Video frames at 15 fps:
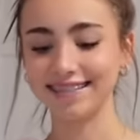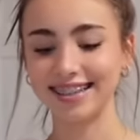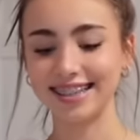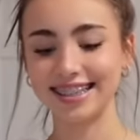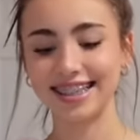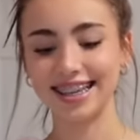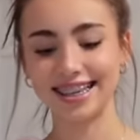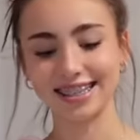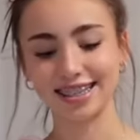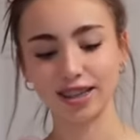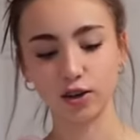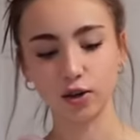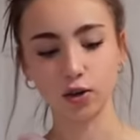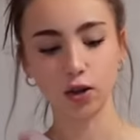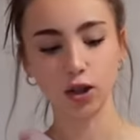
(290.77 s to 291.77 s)
was this
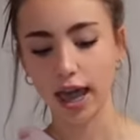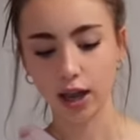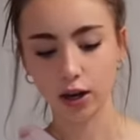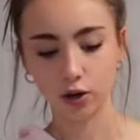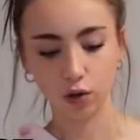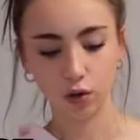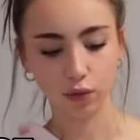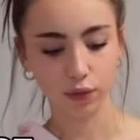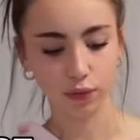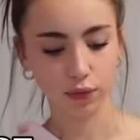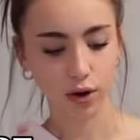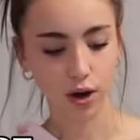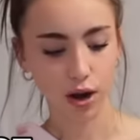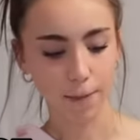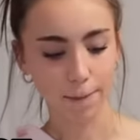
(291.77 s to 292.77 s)
little candle
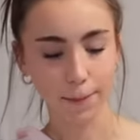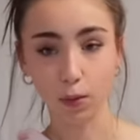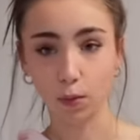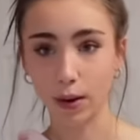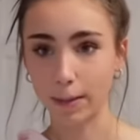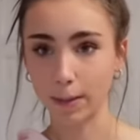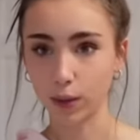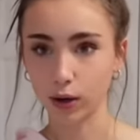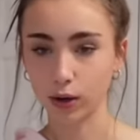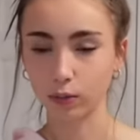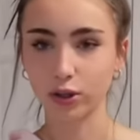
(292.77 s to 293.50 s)
from White Barn,